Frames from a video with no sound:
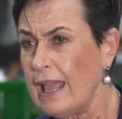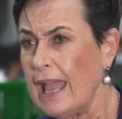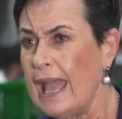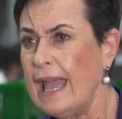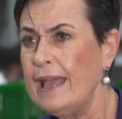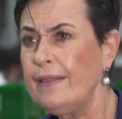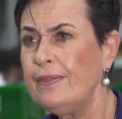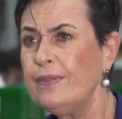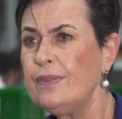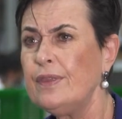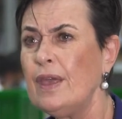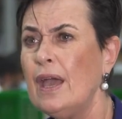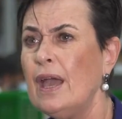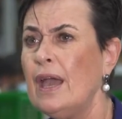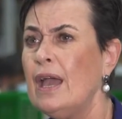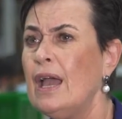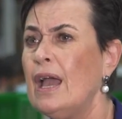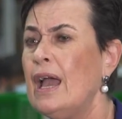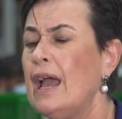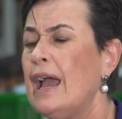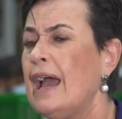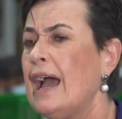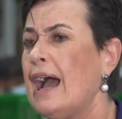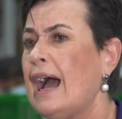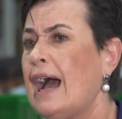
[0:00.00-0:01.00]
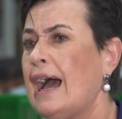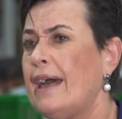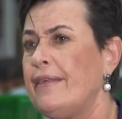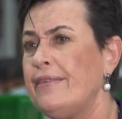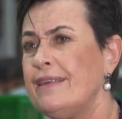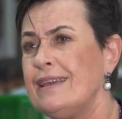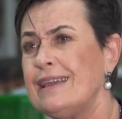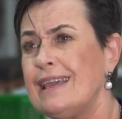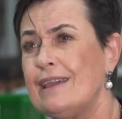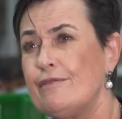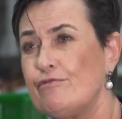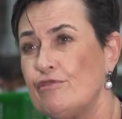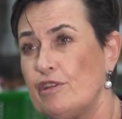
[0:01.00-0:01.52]
And I
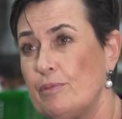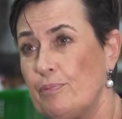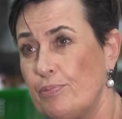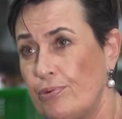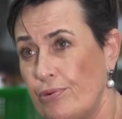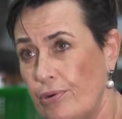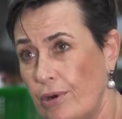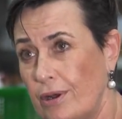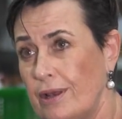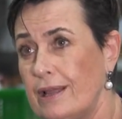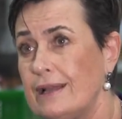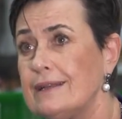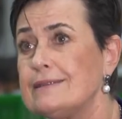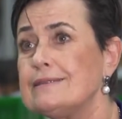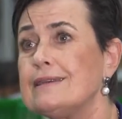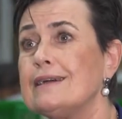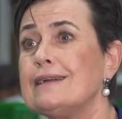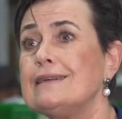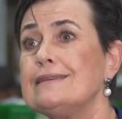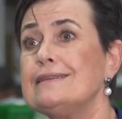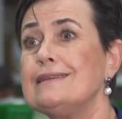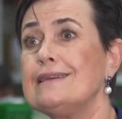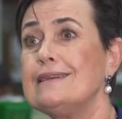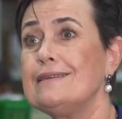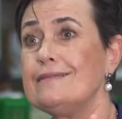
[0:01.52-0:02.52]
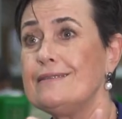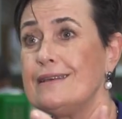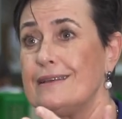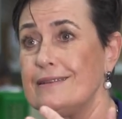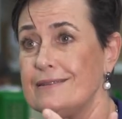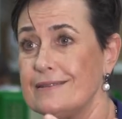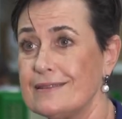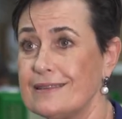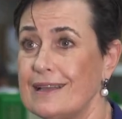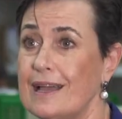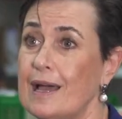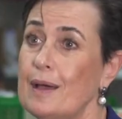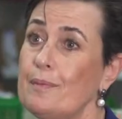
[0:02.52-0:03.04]
think every product idea that
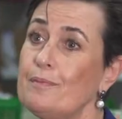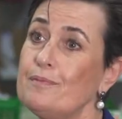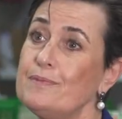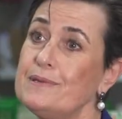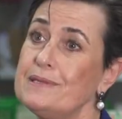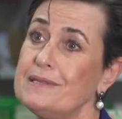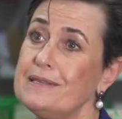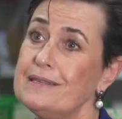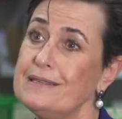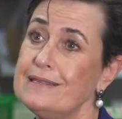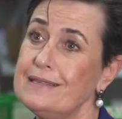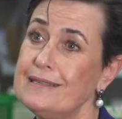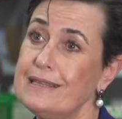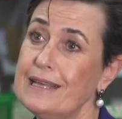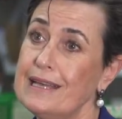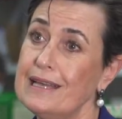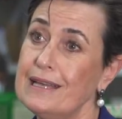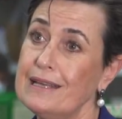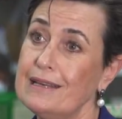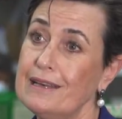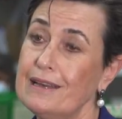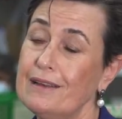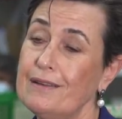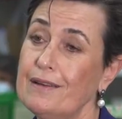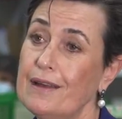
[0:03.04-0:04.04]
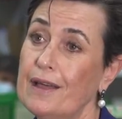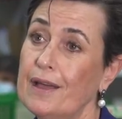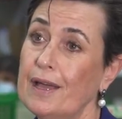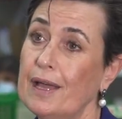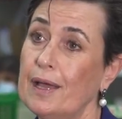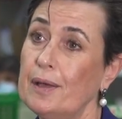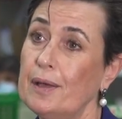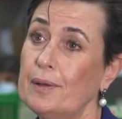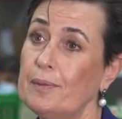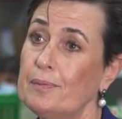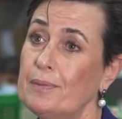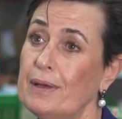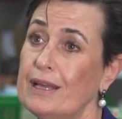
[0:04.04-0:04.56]
has come since then,
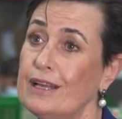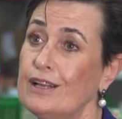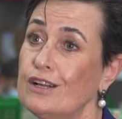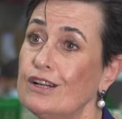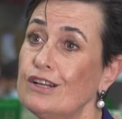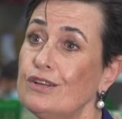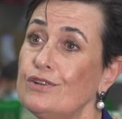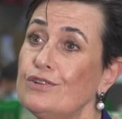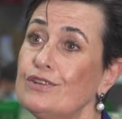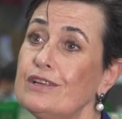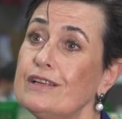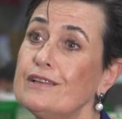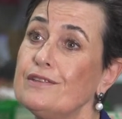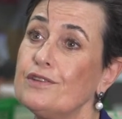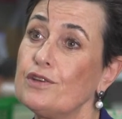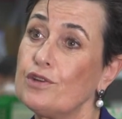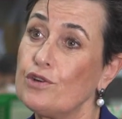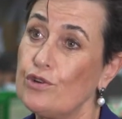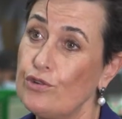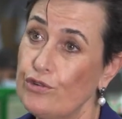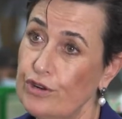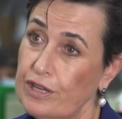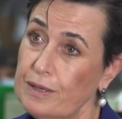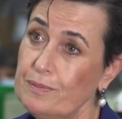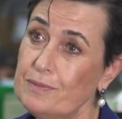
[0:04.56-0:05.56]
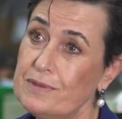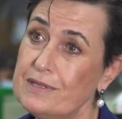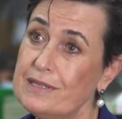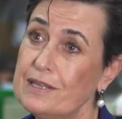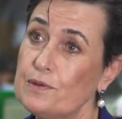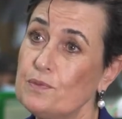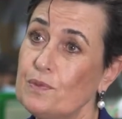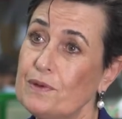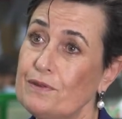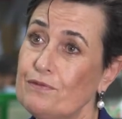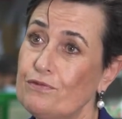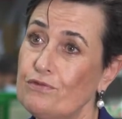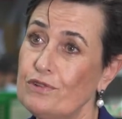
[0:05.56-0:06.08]
including the creams that
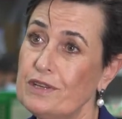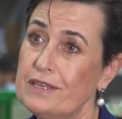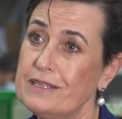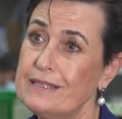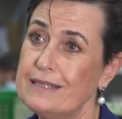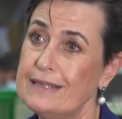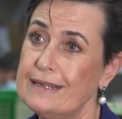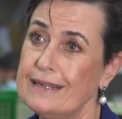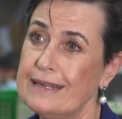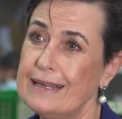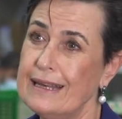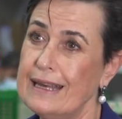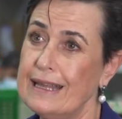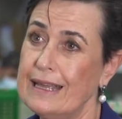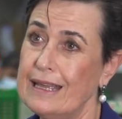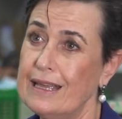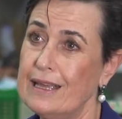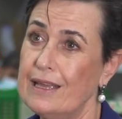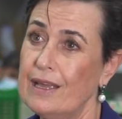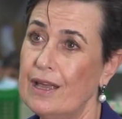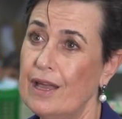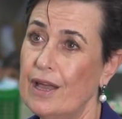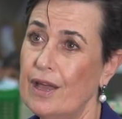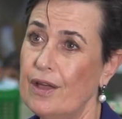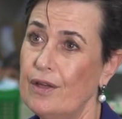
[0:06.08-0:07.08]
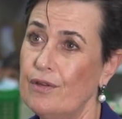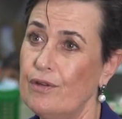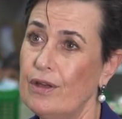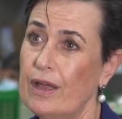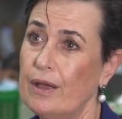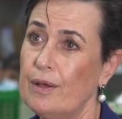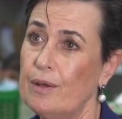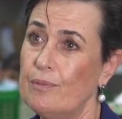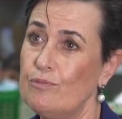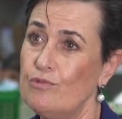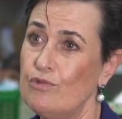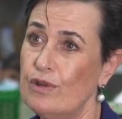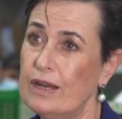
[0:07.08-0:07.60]
we've recently
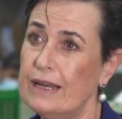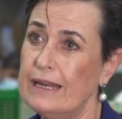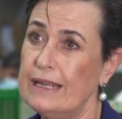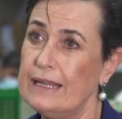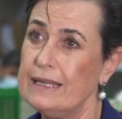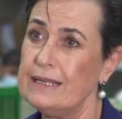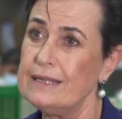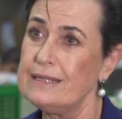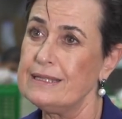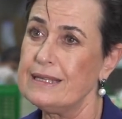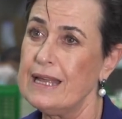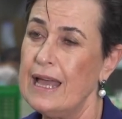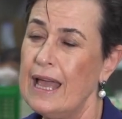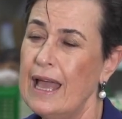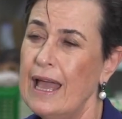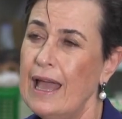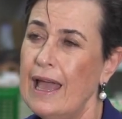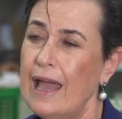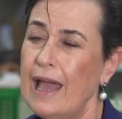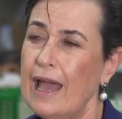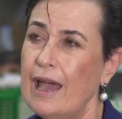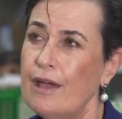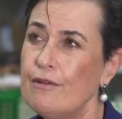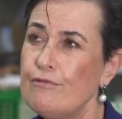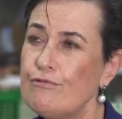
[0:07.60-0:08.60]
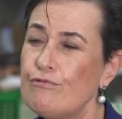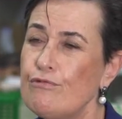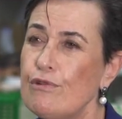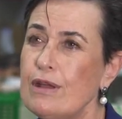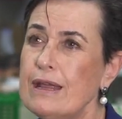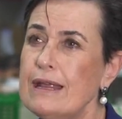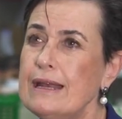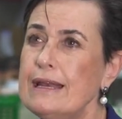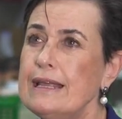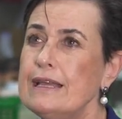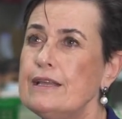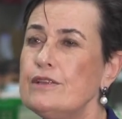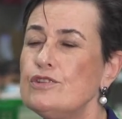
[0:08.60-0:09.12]
released, have
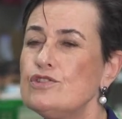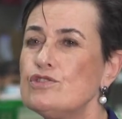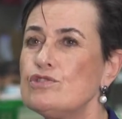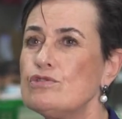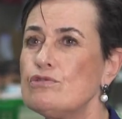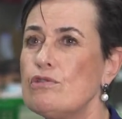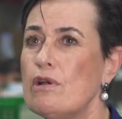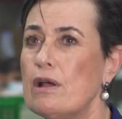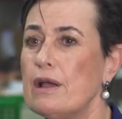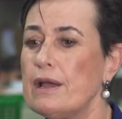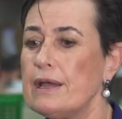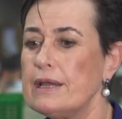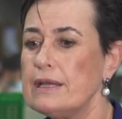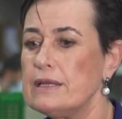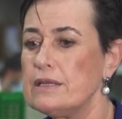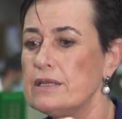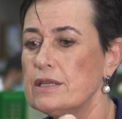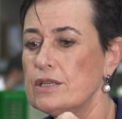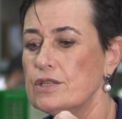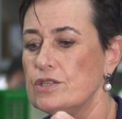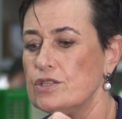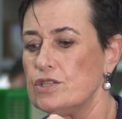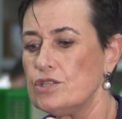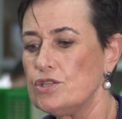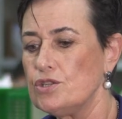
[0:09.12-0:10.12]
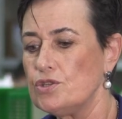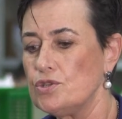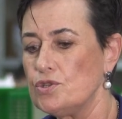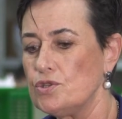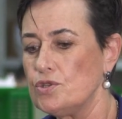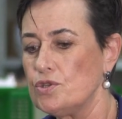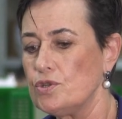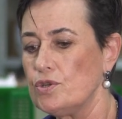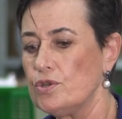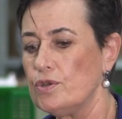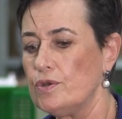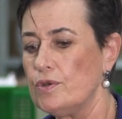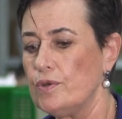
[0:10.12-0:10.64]
really tried
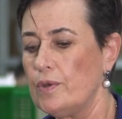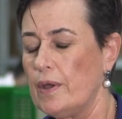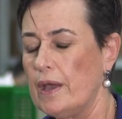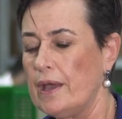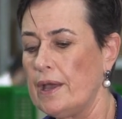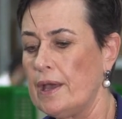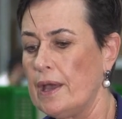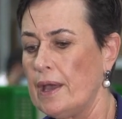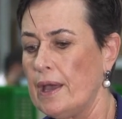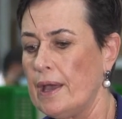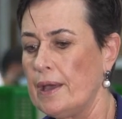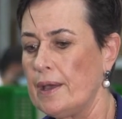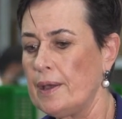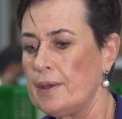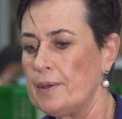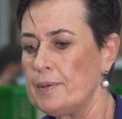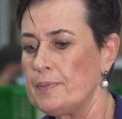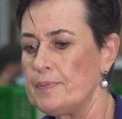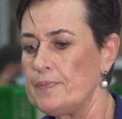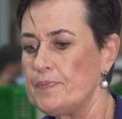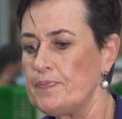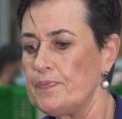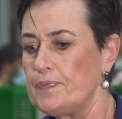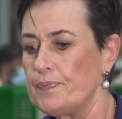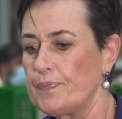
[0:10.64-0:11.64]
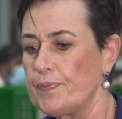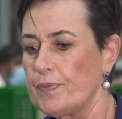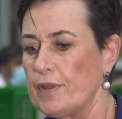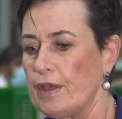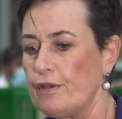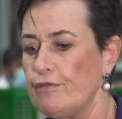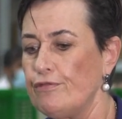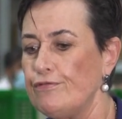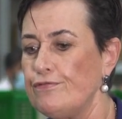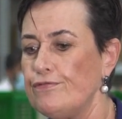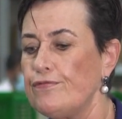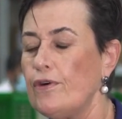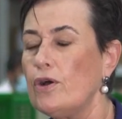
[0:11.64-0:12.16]
to
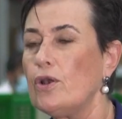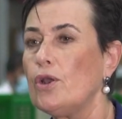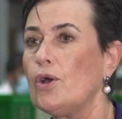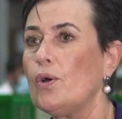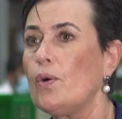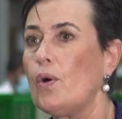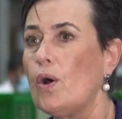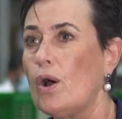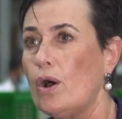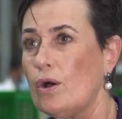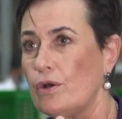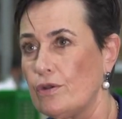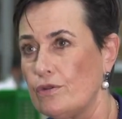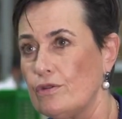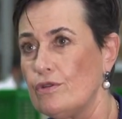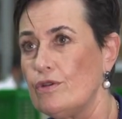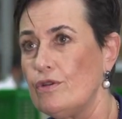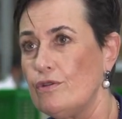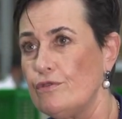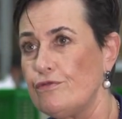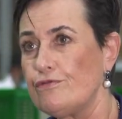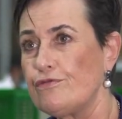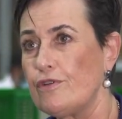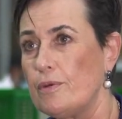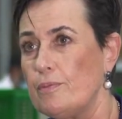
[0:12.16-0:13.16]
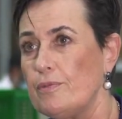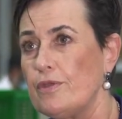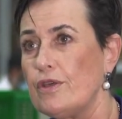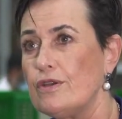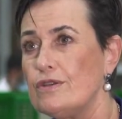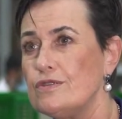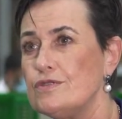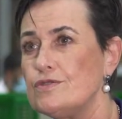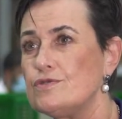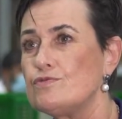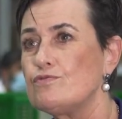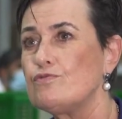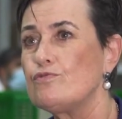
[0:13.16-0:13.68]
follow on from
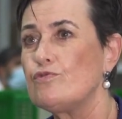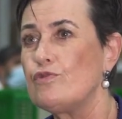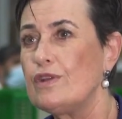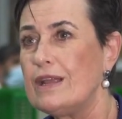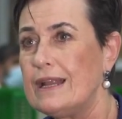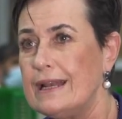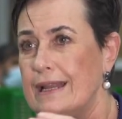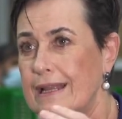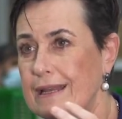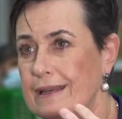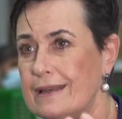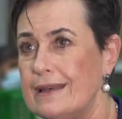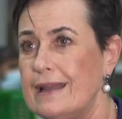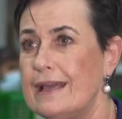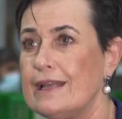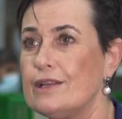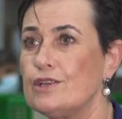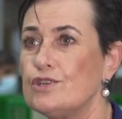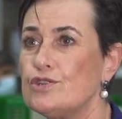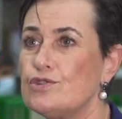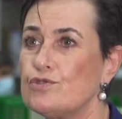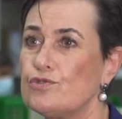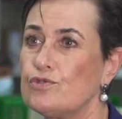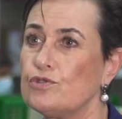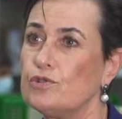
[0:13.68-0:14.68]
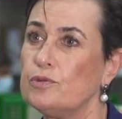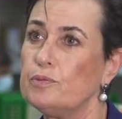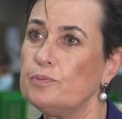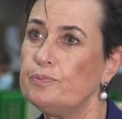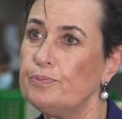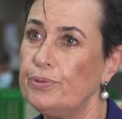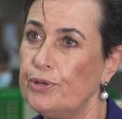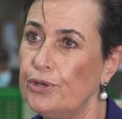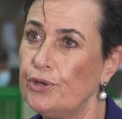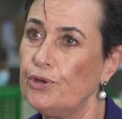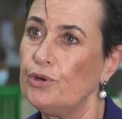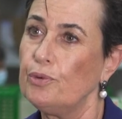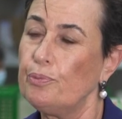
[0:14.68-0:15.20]
those really natural,
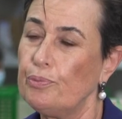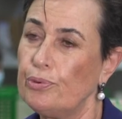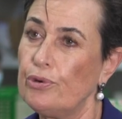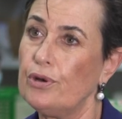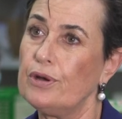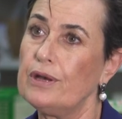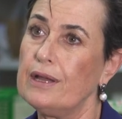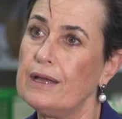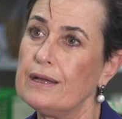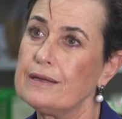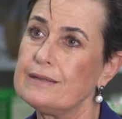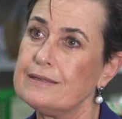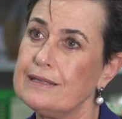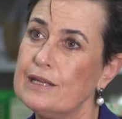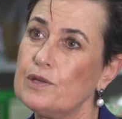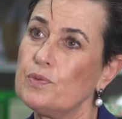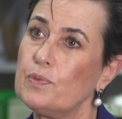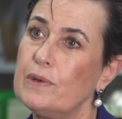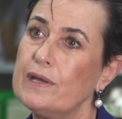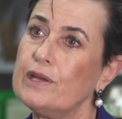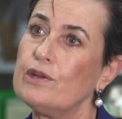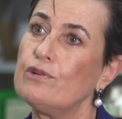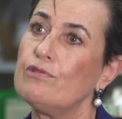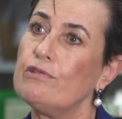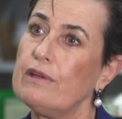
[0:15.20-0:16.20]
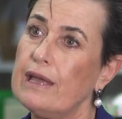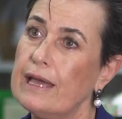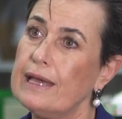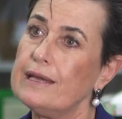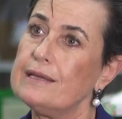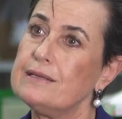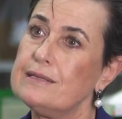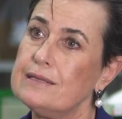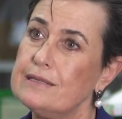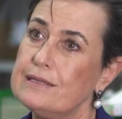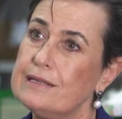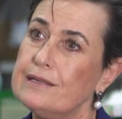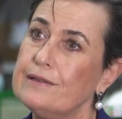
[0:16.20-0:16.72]
pure products that we
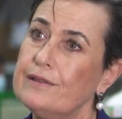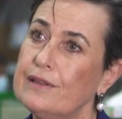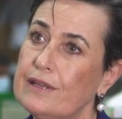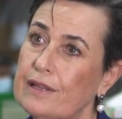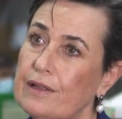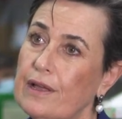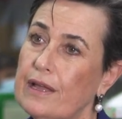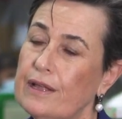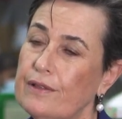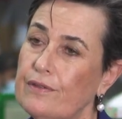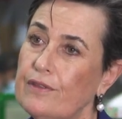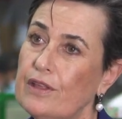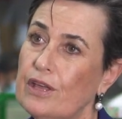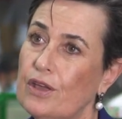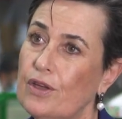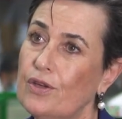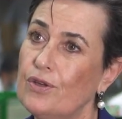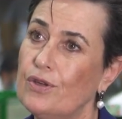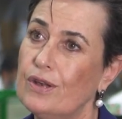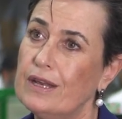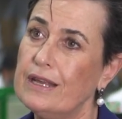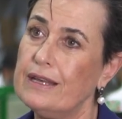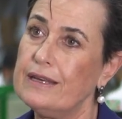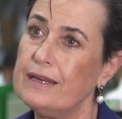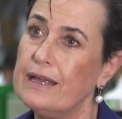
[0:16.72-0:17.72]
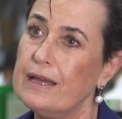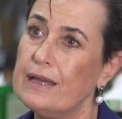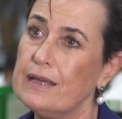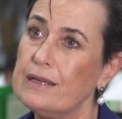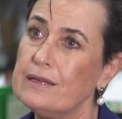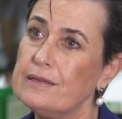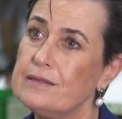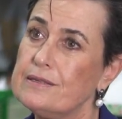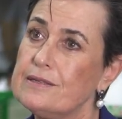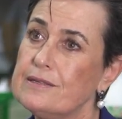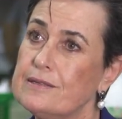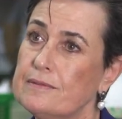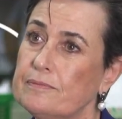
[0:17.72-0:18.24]
created in the early
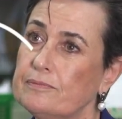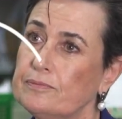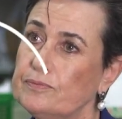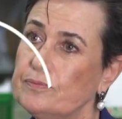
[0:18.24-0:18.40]
days.